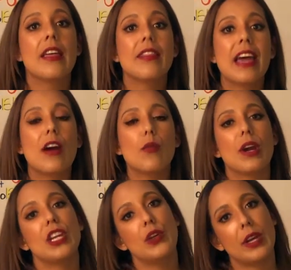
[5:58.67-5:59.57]
That
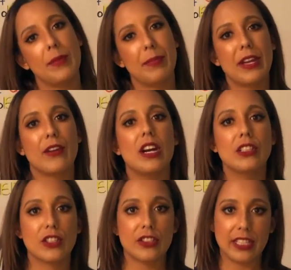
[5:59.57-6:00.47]
way you could better
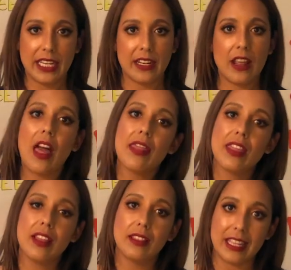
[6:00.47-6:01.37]
understand
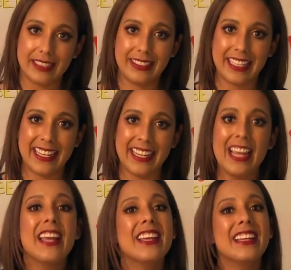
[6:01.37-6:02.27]
the lesson.
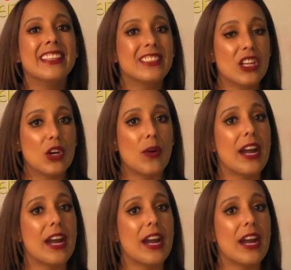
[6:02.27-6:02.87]
So I